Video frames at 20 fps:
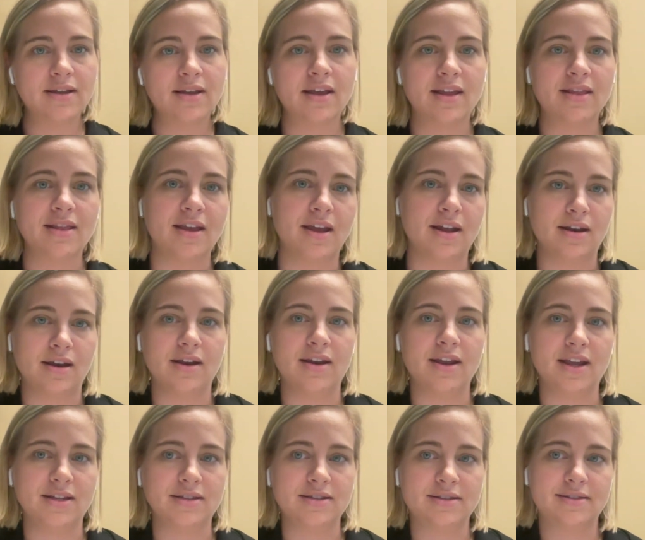And then
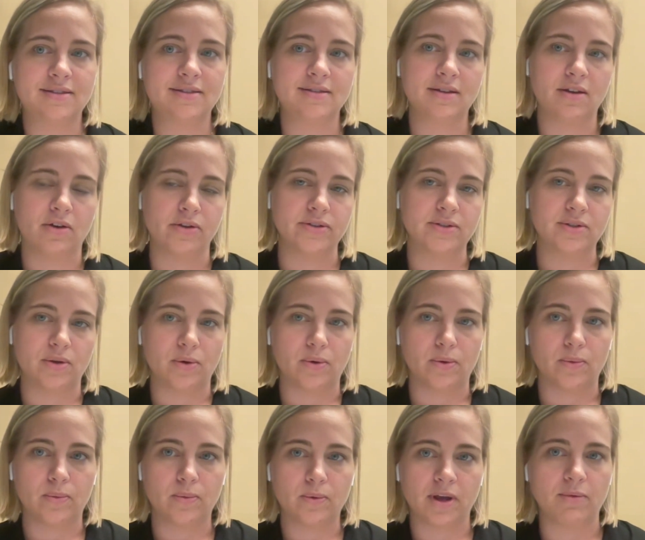it's also,